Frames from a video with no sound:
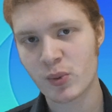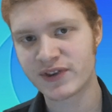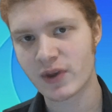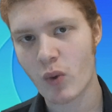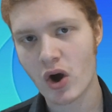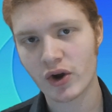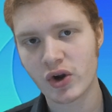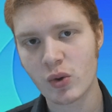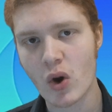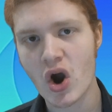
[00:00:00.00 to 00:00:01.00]
was the one
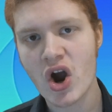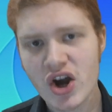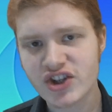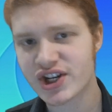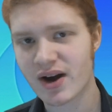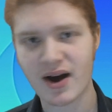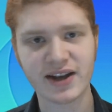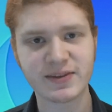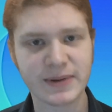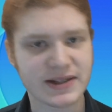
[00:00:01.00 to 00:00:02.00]
who urged her
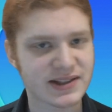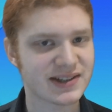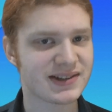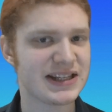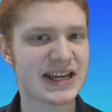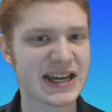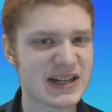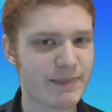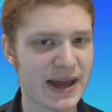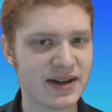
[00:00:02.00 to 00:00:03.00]
husband to seek
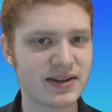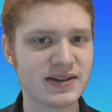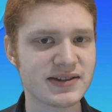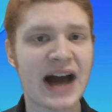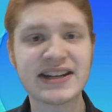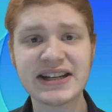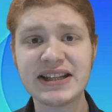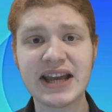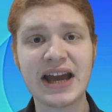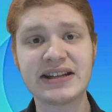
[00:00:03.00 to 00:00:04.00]
independence, and in
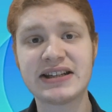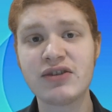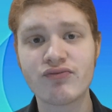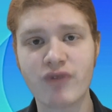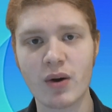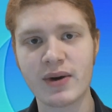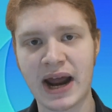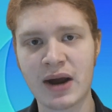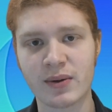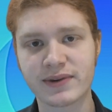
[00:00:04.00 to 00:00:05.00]
the end he rode
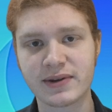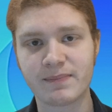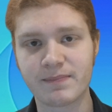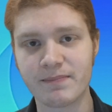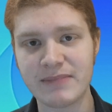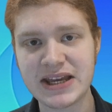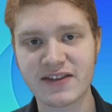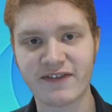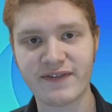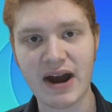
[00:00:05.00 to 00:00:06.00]
out to meet
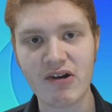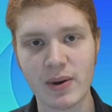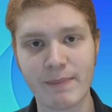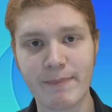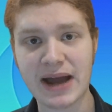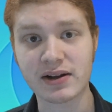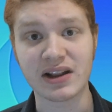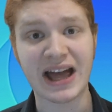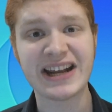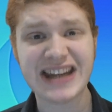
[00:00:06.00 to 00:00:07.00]
the pharaoh in
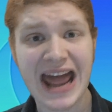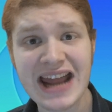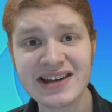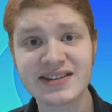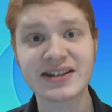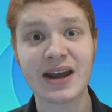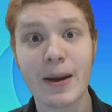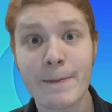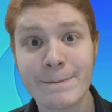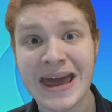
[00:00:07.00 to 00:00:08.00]
battle, and it ended
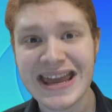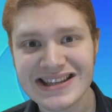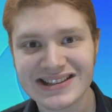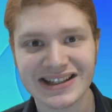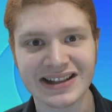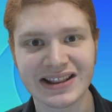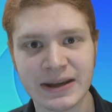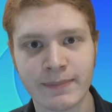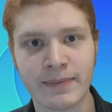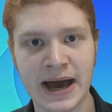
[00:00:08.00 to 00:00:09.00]

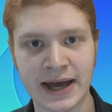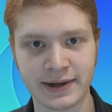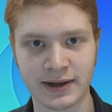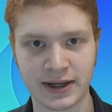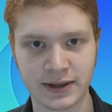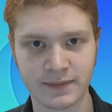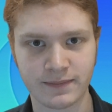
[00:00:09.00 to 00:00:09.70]
amazingly badly.